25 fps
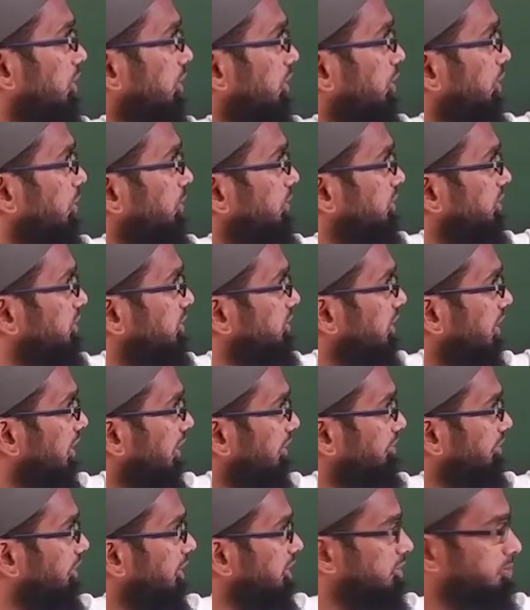Now this is the
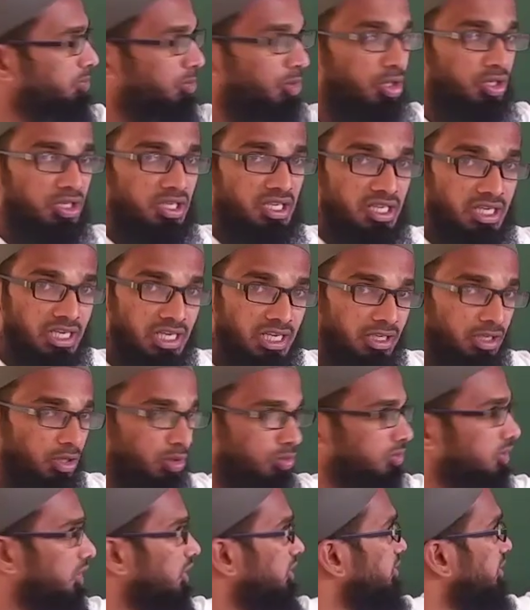reference point A now,
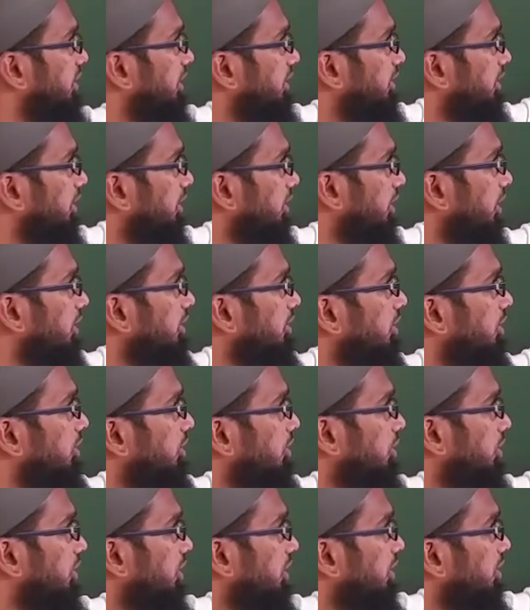that center line.
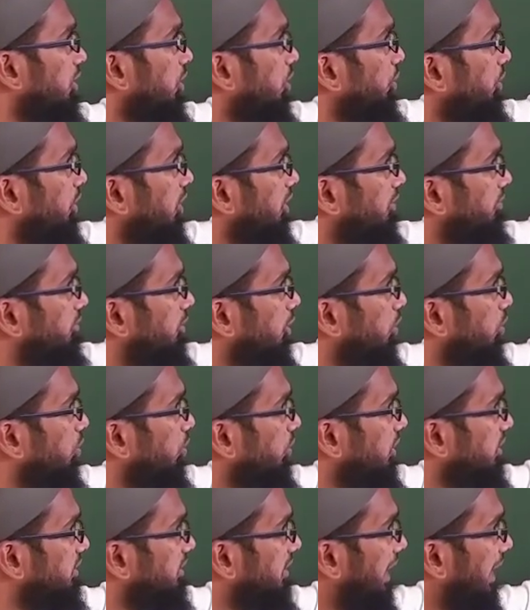Now if the
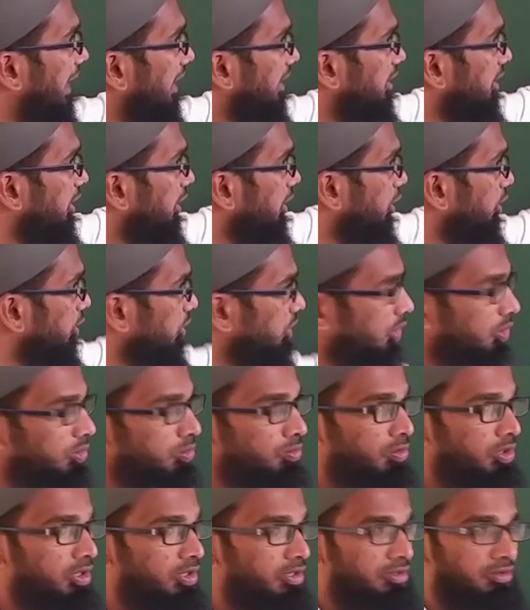load is acting
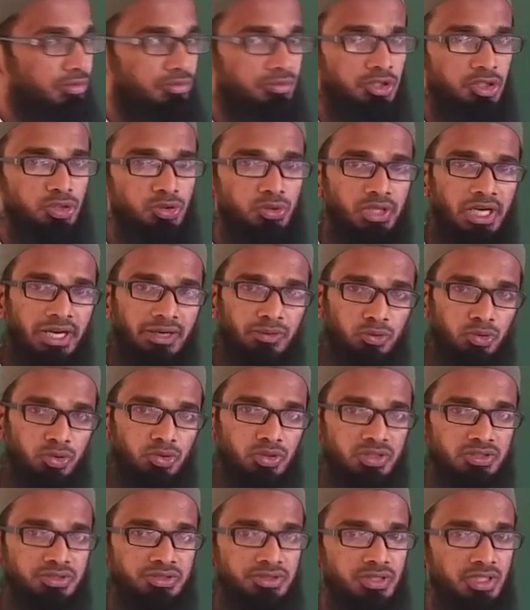downward, we should have to
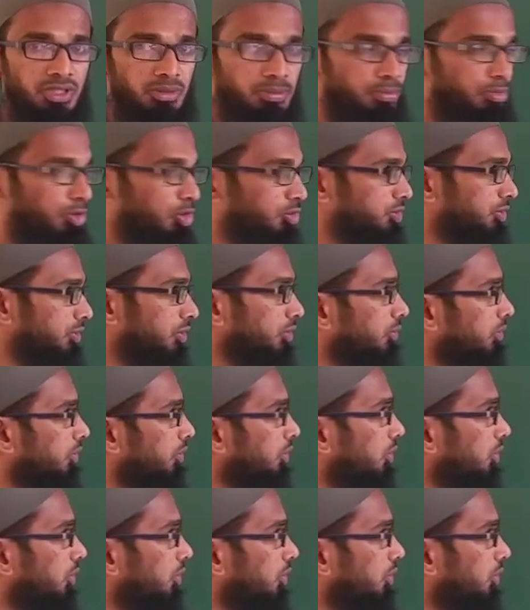consider positive.